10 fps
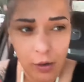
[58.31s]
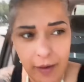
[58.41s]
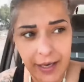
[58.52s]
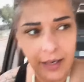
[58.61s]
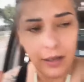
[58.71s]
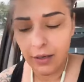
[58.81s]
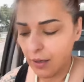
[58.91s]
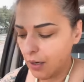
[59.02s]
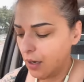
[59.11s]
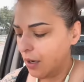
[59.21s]
already,
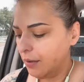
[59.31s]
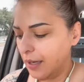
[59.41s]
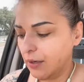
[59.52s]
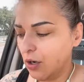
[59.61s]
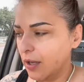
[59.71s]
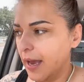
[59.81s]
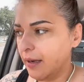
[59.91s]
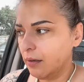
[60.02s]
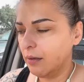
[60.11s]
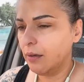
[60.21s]
then you're like,
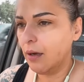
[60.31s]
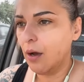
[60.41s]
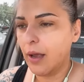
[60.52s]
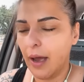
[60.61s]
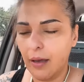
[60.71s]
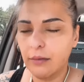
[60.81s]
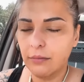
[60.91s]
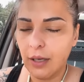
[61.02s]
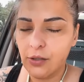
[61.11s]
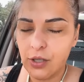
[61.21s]
okay,
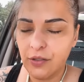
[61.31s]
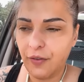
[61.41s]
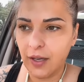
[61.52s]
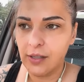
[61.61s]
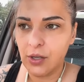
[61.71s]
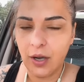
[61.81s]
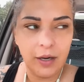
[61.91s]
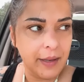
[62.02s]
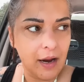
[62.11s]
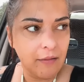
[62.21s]
she's fucking talking to me.